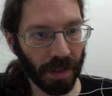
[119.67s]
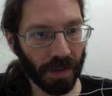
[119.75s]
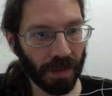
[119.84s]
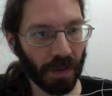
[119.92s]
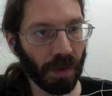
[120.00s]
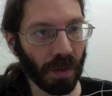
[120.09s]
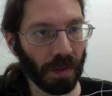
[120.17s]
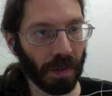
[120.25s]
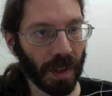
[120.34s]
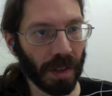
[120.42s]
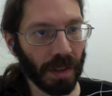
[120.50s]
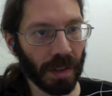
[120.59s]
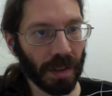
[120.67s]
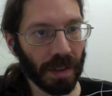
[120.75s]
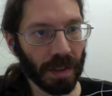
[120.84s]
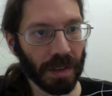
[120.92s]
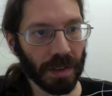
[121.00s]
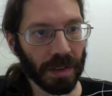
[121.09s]
form.
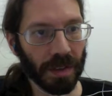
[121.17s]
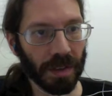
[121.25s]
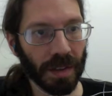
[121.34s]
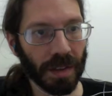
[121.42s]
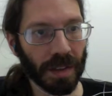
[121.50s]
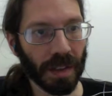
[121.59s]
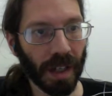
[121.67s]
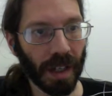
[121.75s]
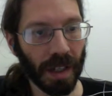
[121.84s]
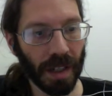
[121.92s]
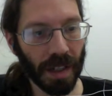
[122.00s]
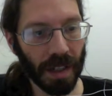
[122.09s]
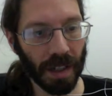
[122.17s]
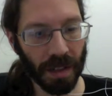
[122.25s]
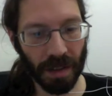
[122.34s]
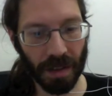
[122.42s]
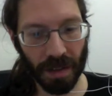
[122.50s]
So this guy here,